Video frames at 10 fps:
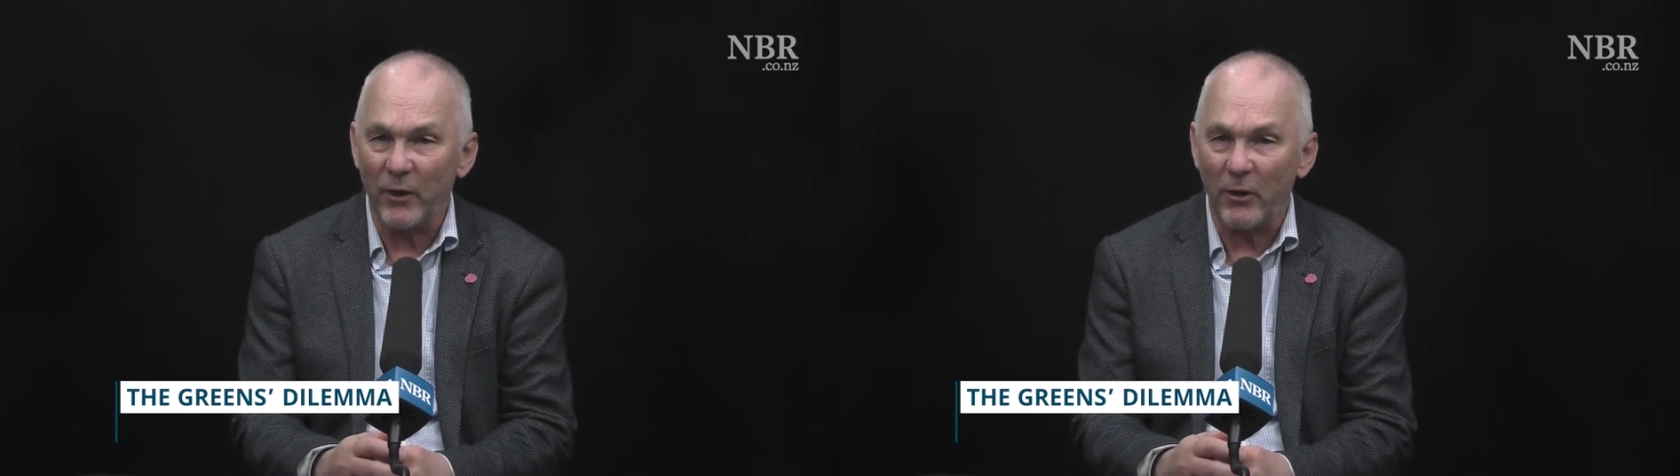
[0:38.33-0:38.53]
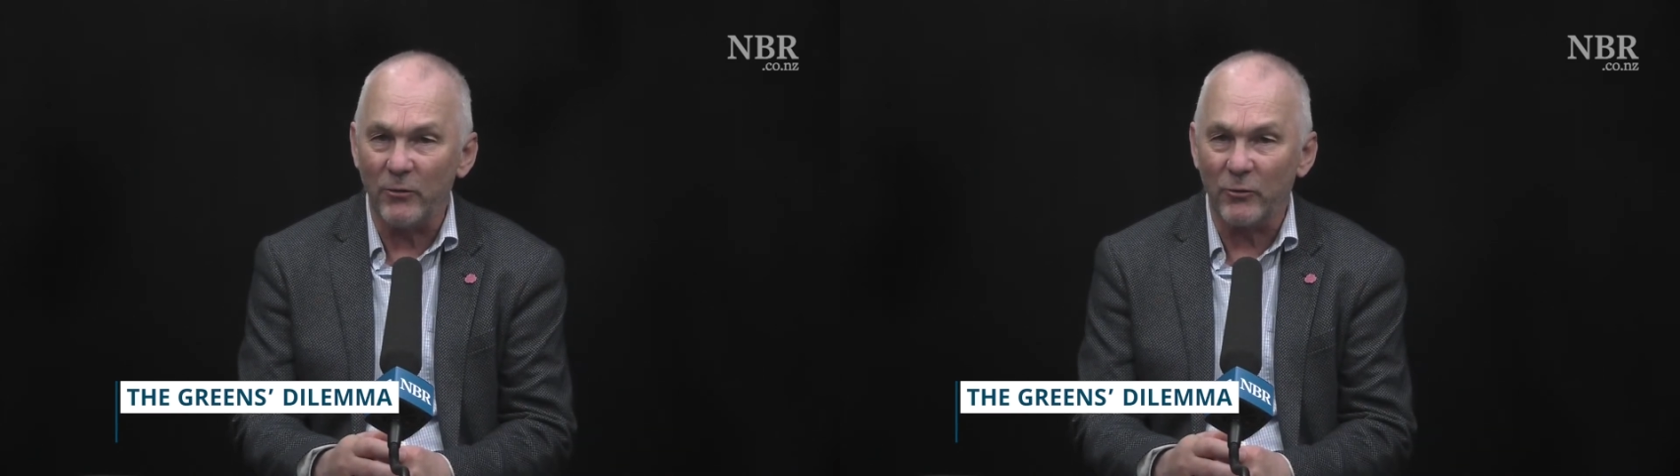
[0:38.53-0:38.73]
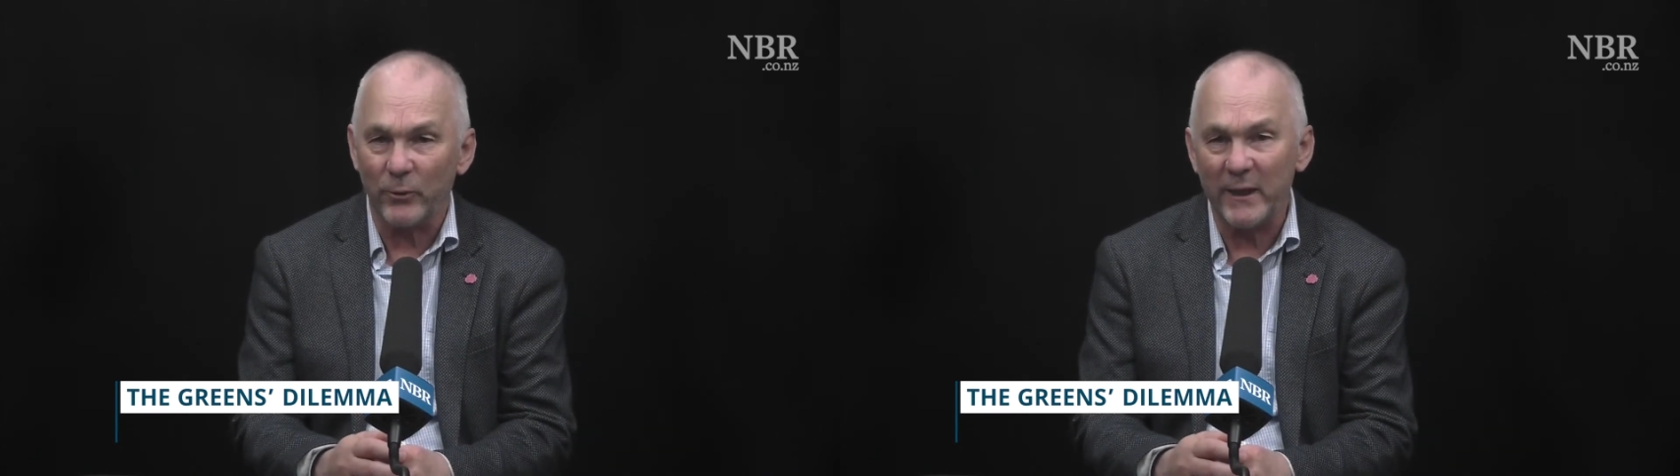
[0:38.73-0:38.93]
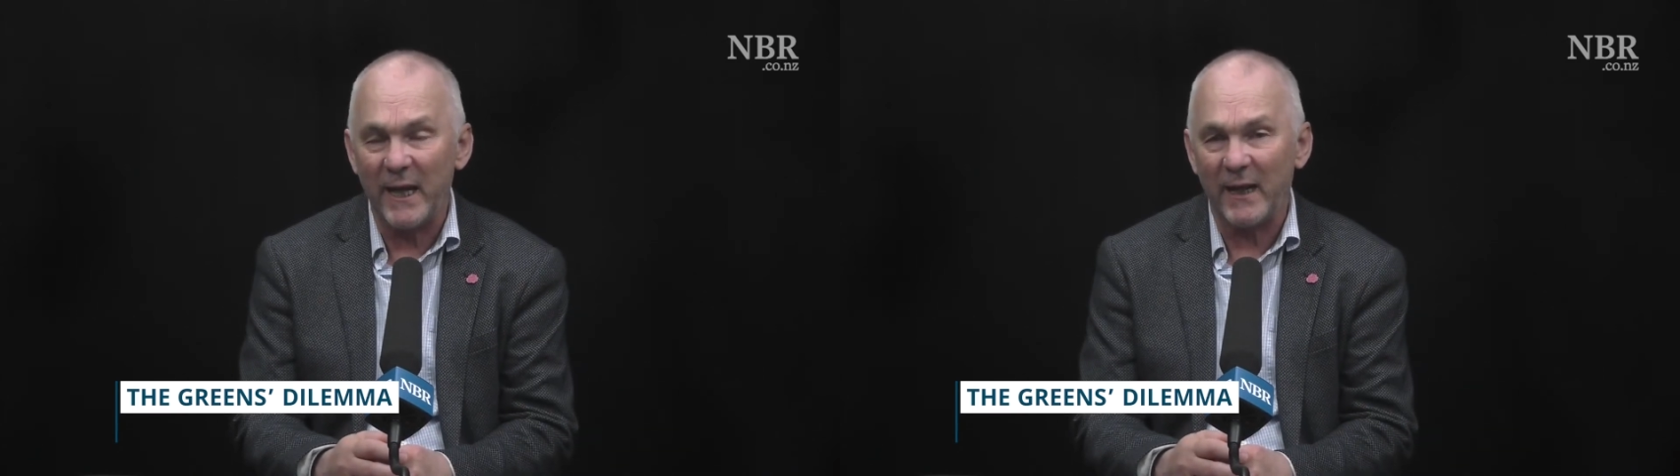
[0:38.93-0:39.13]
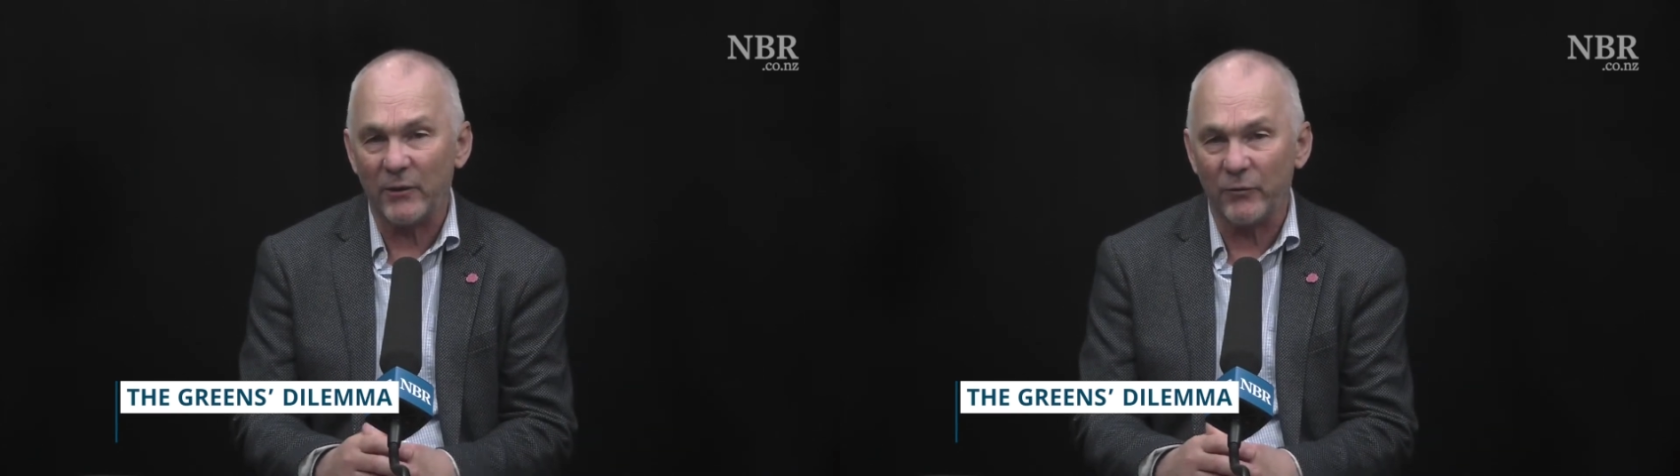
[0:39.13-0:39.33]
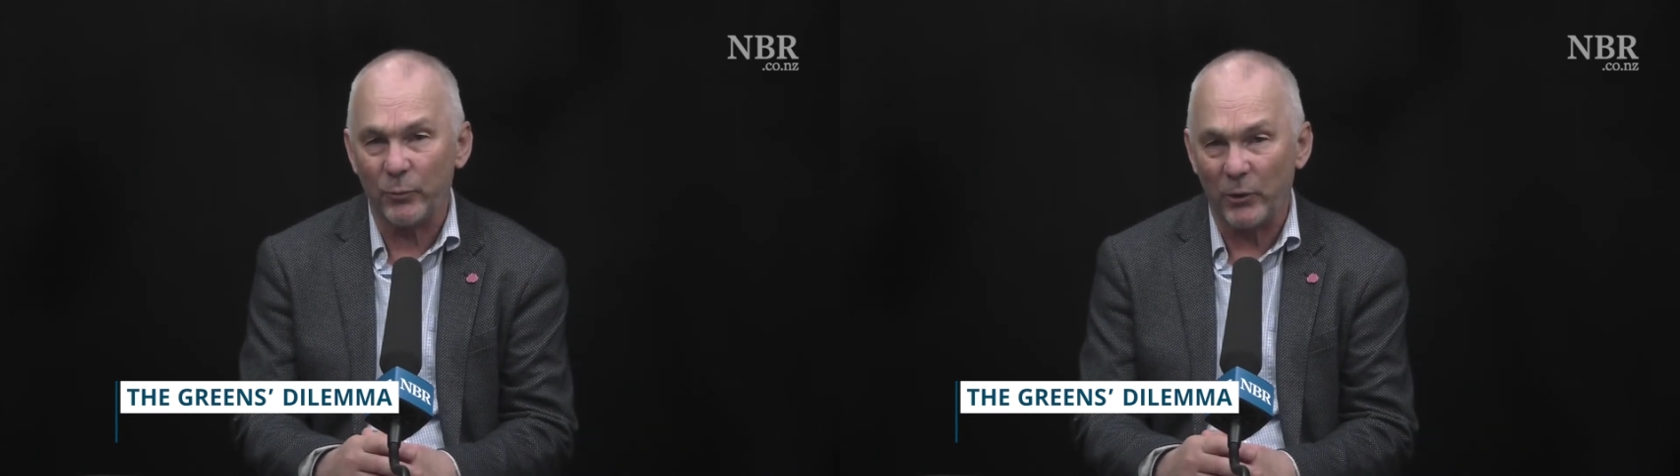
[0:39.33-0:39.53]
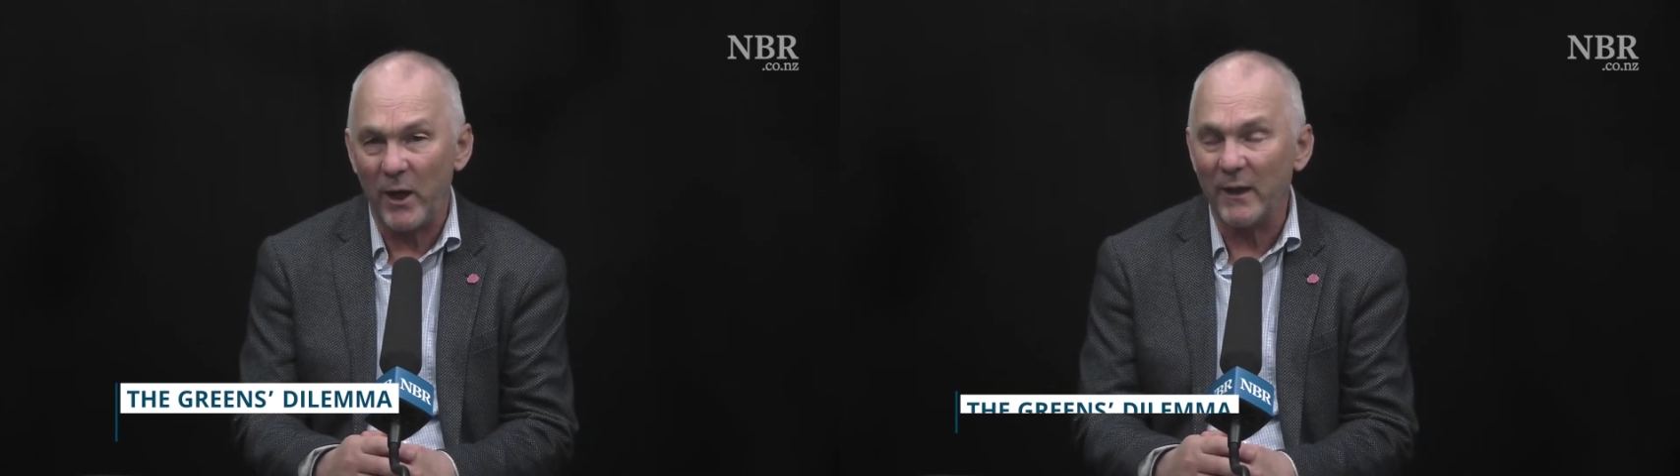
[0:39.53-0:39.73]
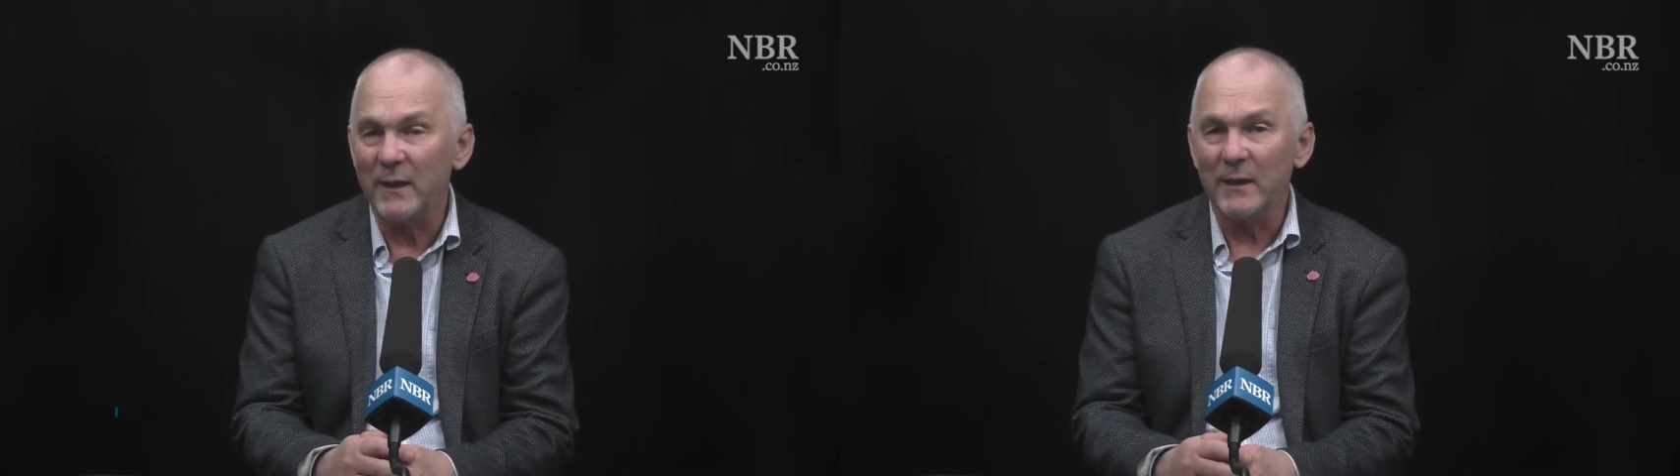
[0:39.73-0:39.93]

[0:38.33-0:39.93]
those Green activists would like.